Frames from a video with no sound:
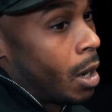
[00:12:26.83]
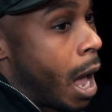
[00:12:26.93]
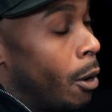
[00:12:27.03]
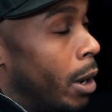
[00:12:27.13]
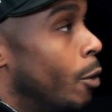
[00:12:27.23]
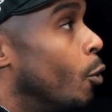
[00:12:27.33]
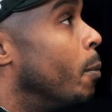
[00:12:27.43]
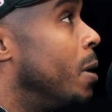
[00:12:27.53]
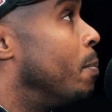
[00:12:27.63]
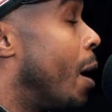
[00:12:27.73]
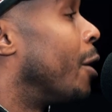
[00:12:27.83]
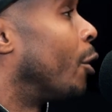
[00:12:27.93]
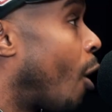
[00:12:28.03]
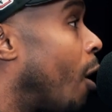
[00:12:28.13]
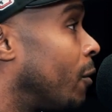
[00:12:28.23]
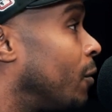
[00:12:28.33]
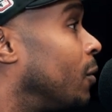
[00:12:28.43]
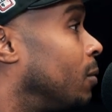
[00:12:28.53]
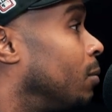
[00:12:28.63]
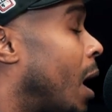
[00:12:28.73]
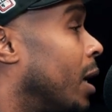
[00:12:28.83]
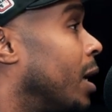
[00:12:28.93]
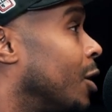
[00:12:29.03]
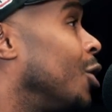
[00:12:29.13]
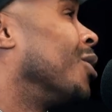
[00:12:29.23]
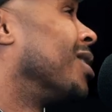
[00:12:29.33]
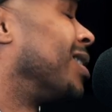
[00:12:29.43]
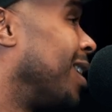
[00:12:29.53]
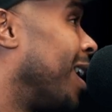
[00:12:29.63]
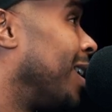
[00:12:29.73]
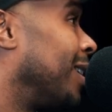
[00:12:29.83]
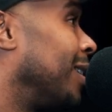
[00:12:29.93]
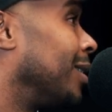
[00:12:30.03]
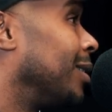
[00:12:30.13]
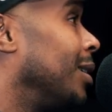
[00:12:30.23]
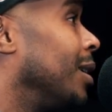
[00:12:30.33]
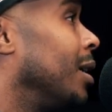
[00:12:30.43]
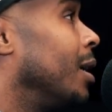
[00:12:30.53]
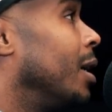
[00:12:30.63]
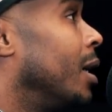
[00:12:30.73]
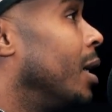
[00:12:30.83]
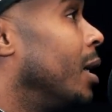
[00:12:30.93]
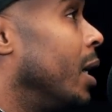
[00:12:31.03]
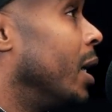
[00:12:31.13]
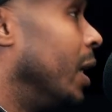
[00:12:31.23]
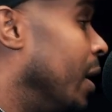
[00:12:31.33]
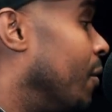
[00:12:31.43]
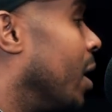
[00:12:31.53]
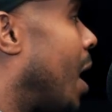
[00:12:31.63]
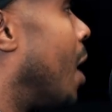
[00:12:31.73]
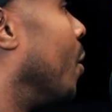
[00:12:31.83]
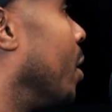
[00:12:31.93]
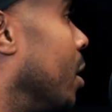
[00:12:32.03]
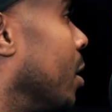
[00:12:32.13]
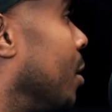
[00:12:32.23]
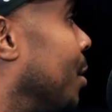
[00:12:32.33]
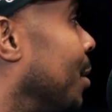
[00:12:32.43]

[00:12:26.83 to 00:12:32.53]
I, it would be better off, I guess you could say, it leaving it how it is.